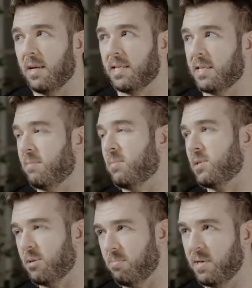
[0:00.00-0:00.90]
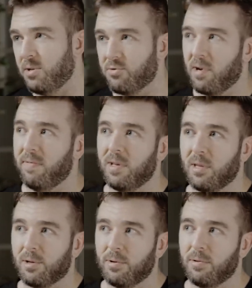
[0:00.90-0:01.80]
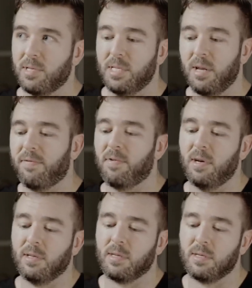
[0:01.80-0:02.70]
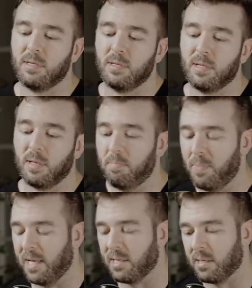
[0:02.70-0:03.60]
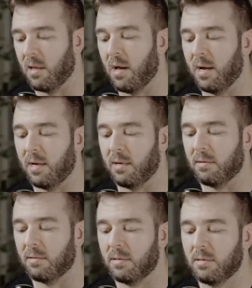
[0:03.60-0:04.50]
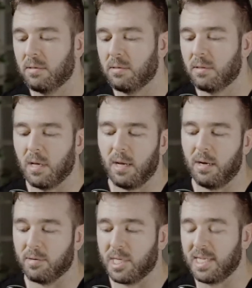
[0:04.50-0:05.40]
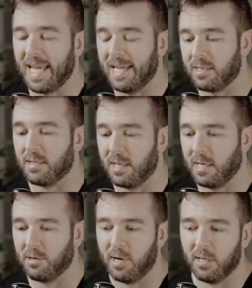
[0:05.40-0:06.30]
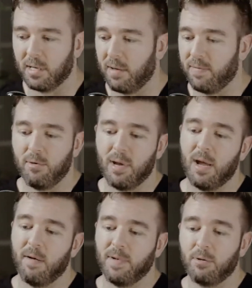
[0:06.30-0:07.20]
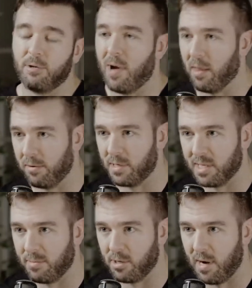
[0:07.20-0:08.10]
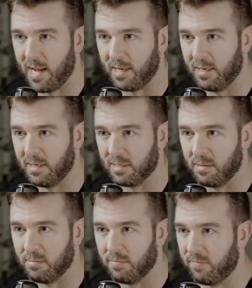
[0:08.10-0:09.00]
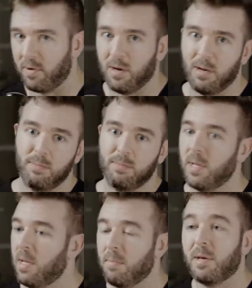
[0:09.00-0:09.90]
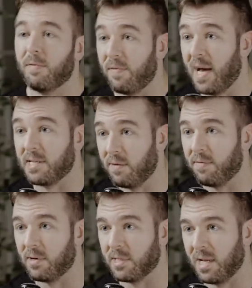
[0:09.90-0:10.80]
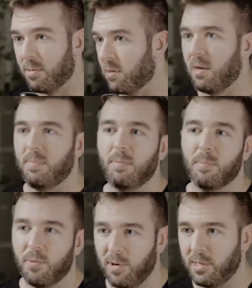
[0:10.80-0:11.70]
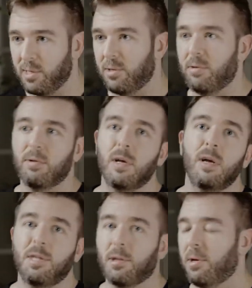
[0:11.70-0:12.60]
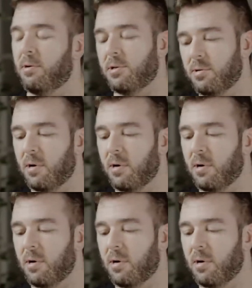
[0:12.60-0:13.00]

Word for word: it seems to be driven through different like baseline I don't know, states that you're in. Like if you have, you know, ghrelin receptor agonism from being fasted, for example, a lot of people point to the literature